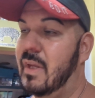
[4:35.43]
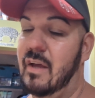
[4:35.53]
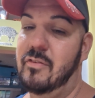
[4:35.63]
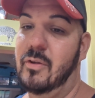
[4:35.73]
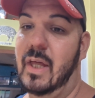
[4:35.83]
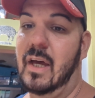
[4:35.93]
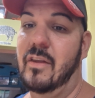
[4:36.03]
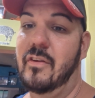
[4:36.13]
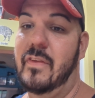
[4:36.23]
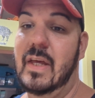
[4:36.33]
if you like
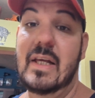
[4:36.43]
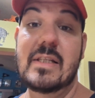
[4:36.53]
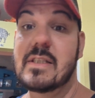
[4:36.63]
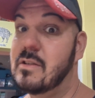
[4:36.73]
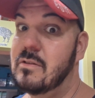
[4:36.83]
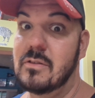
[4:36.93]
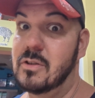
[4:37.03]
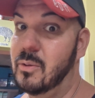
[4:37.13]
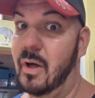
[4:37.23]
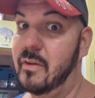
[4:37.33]
other things,
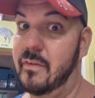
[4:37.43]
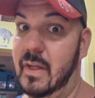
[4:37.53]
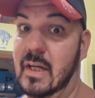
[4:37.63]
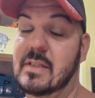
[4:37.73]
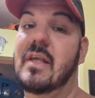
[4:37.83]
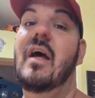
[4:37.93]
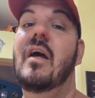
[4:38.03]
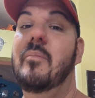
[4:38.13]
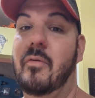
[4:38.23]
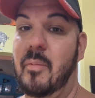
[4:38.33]
do other things.
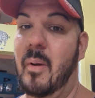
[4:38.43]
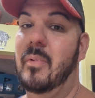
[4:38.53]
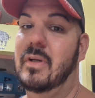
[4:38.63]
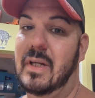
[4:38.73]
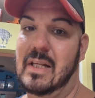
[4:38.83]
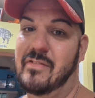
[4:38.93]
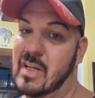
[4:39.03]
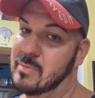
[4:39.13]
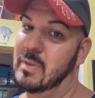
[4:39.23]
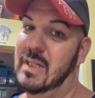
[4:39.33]
But remember, today is
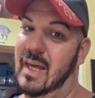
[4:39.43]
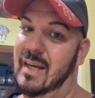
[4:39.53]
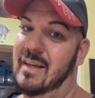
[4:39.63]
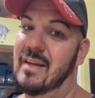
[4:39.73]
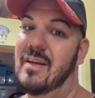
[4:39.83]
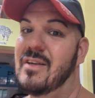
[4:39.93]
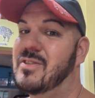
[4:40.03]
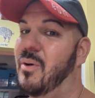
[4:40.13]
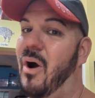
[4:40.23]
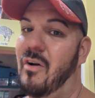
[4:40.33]
vegetable day,
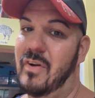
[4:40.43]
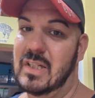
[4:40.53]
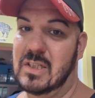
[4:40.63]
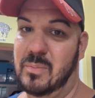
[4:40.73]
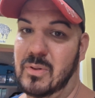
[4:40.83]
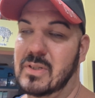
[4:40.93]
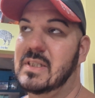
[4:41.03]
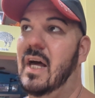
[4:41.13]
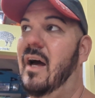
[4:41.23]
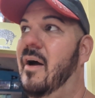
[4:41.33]
so all
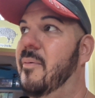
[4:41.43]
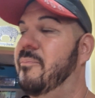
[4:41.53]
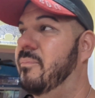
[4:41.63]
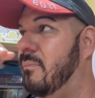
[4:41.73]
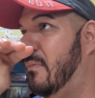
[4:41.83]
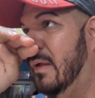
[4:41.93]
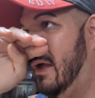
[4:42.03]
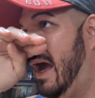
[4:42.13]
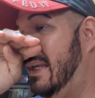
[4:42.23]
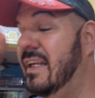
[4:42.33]
vegetables.
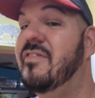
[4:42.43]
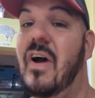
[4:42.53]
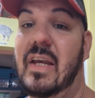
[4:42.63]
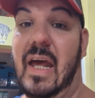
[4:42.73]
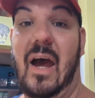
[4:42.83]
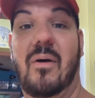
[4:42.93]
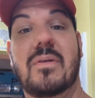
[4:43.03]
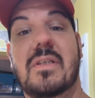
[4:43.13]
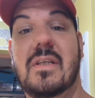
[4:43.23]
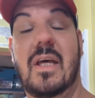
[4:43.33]
I did find
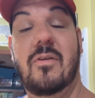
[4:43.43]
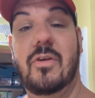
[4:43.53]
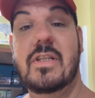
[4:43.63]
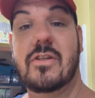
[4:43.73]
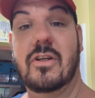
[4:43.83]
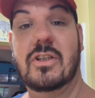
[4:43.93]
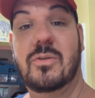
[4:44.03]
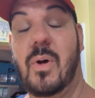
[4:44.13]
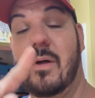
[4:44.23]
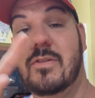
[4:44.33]
out in
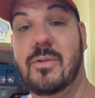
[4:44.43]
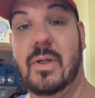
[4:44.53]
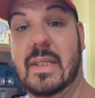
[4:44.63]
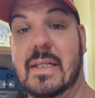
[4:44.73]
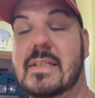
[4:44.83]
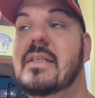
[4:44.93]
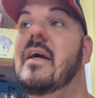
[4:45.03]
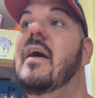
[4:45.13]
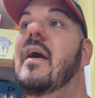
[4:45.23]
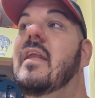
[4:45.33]
research while I was doing this,
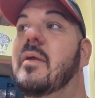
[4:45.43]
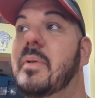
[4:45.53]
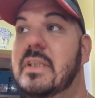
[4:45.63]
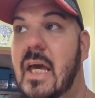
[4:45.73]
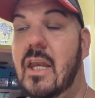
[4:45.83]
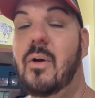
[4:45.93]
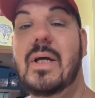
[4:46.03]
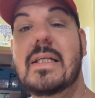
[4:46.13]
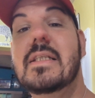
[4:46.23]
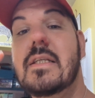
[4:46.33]
the potato
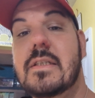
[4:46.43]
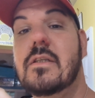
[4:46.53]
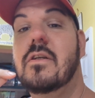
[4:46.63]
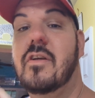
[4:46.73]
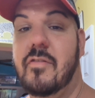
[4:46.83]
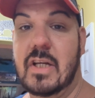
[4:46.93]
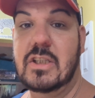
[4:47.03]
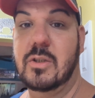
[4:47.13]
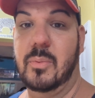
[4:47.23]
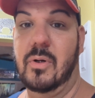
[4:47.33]
is considered a
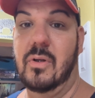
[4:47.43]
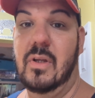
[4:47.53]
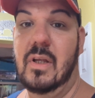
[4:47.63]
vegetable,